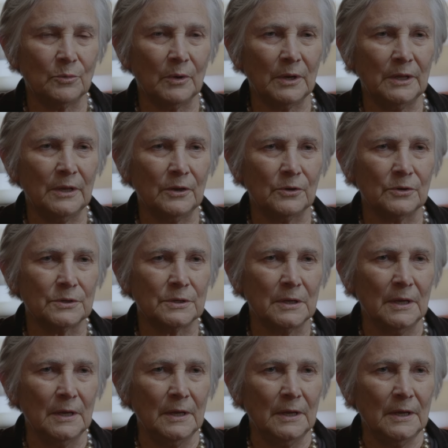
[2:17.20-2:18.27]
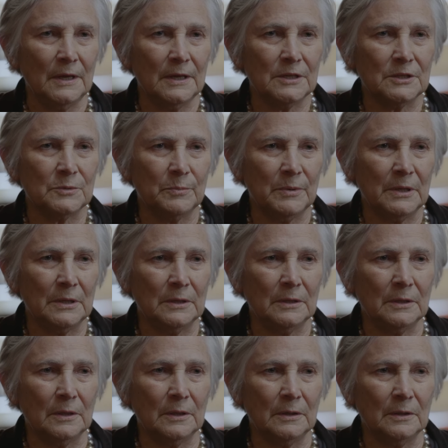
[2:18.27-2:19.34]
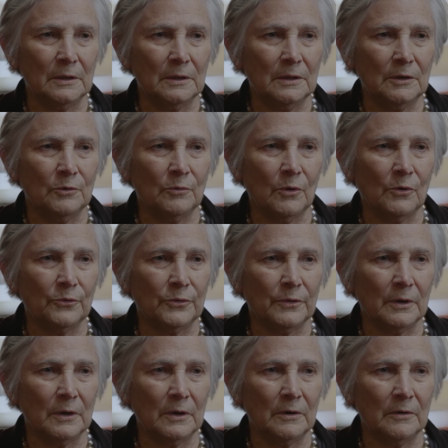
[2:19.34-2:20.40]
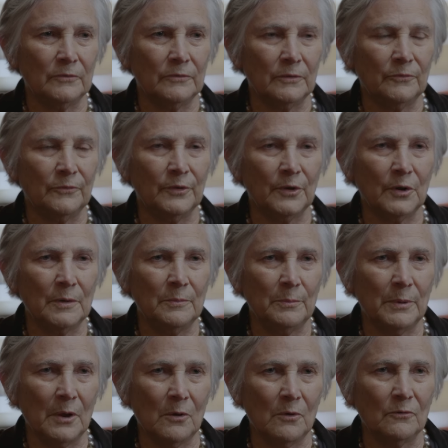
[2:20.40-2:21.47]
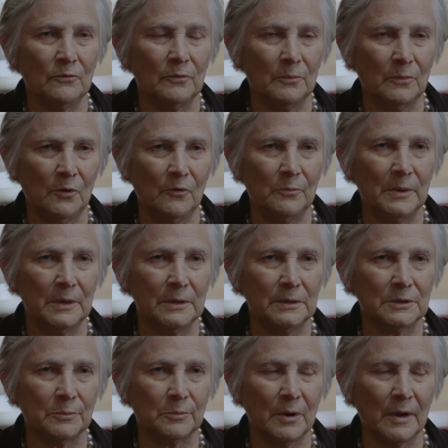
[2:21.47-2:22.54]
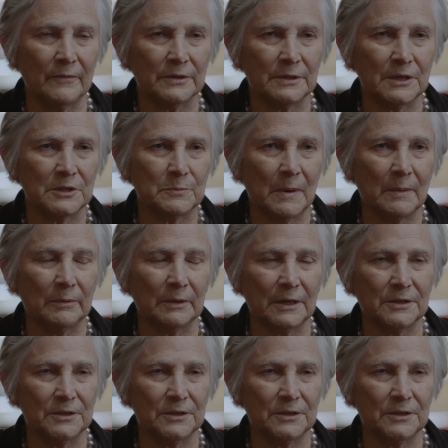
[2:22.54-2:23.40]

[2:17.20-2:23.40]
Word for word: 20 years has been the, the, growth of a very powerful movement to privatize public